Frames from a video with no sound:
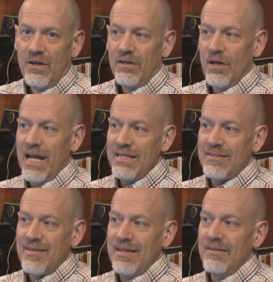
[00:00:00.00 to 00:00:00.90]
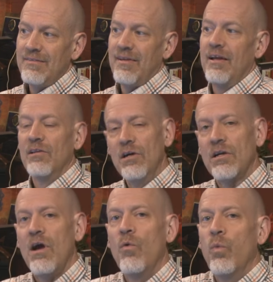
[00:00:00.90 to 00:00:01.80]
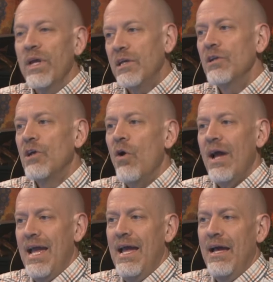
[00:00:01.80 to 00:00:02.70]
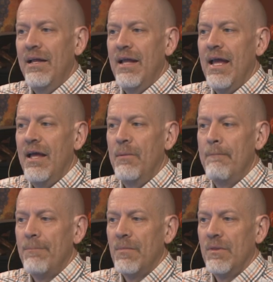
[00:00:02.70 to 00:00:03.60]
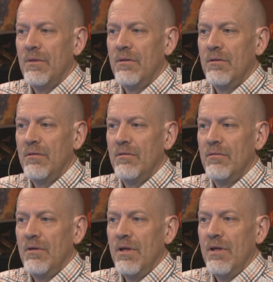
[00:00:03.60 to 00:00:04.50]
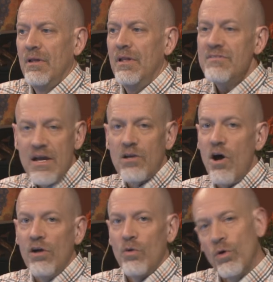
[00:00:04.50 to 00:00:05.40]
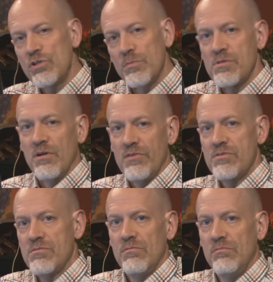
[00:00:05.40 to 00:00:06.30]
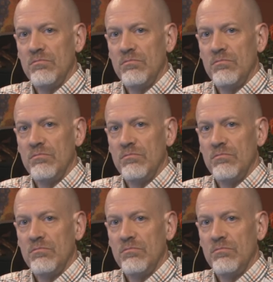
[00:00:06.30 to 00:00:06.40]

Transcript: You know, Andy Stanley is saying, look, we can go ahead and let's not call it a worship service.